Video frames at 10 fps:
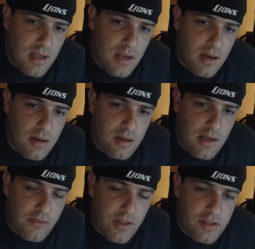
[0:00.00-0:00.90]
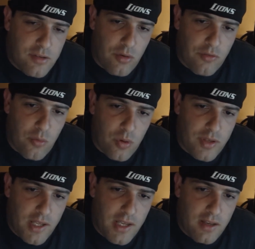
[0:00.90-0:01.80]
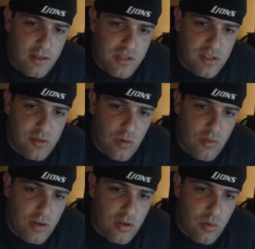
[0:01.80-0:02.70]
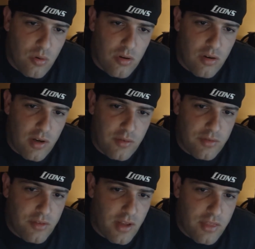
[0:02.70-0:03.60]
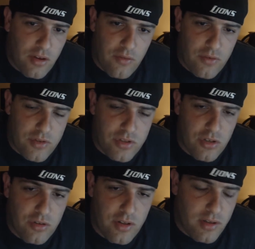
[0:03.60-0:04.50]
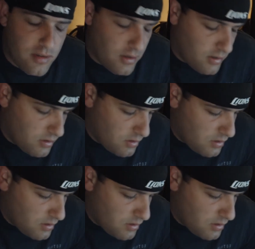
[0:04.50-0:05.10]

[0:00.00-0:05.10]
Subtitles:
After they scored 14 in just over a quarter, I thought for sure that